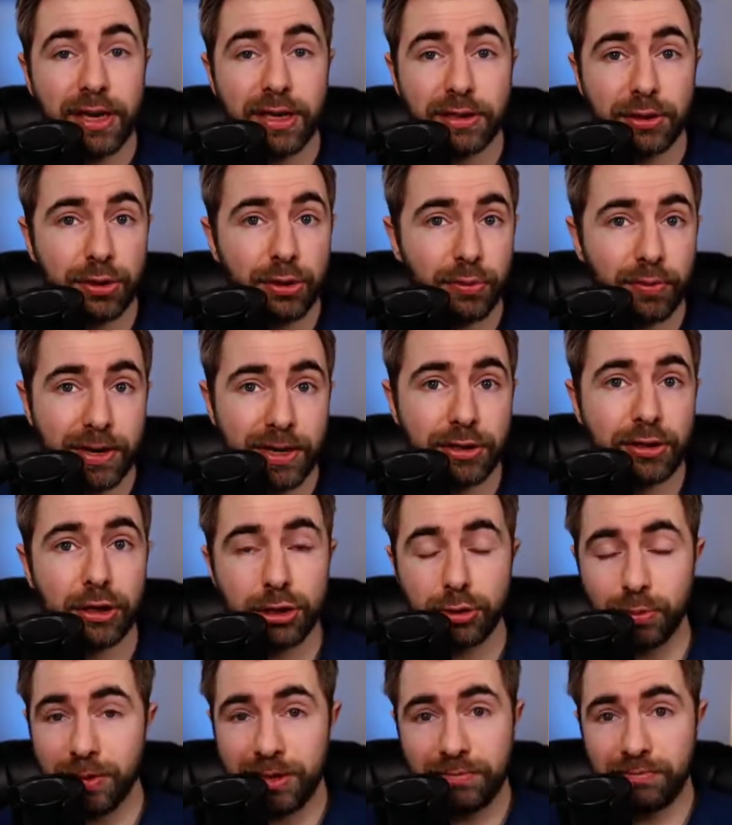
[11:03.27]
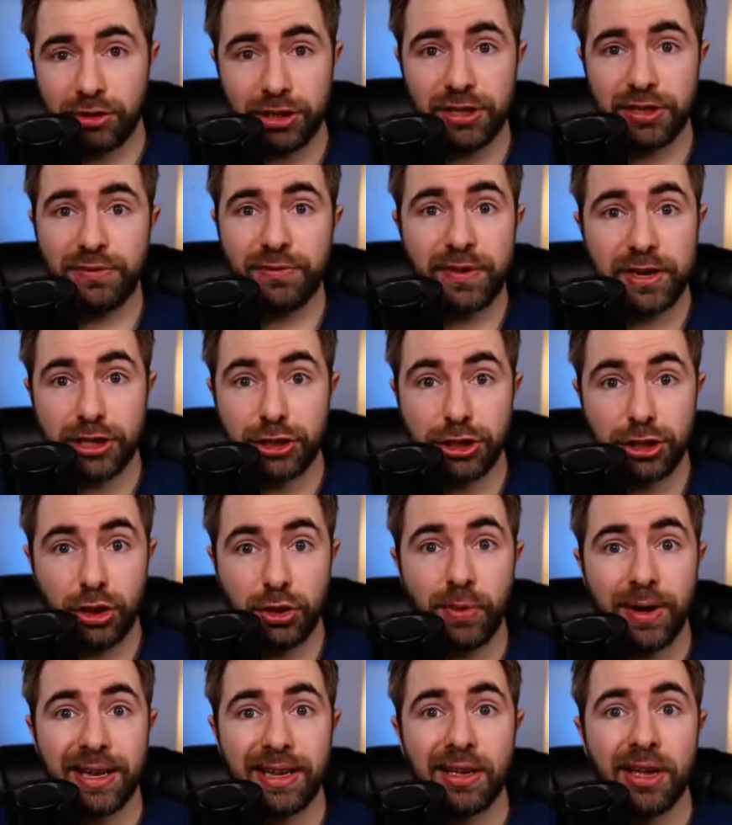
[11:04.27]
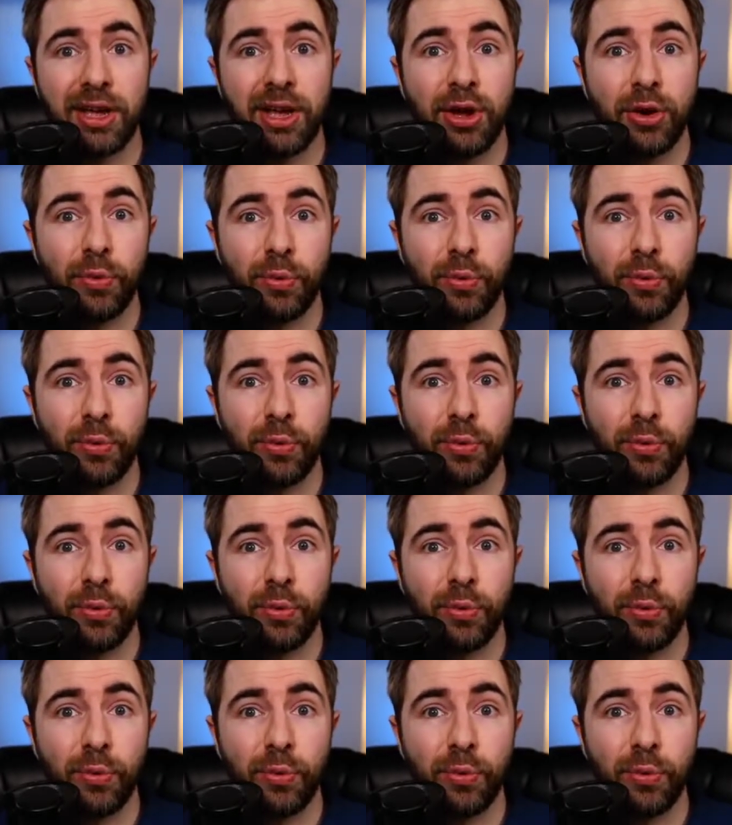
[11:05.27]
thanks to the research we just finished doing,